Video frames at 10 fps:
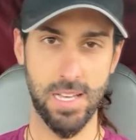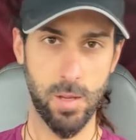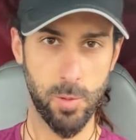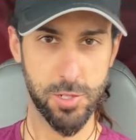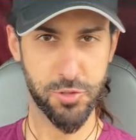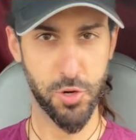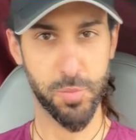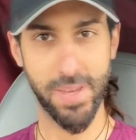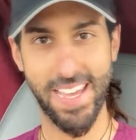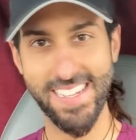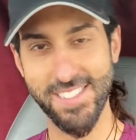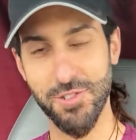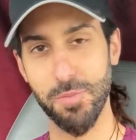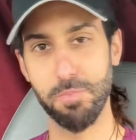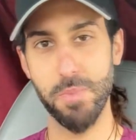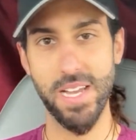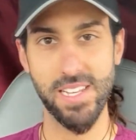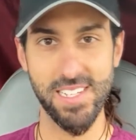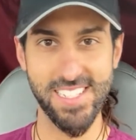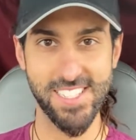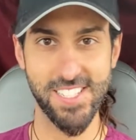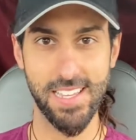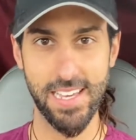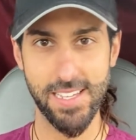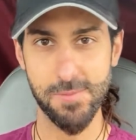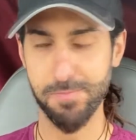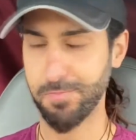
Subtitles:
I'm gonna try to be extra manly today.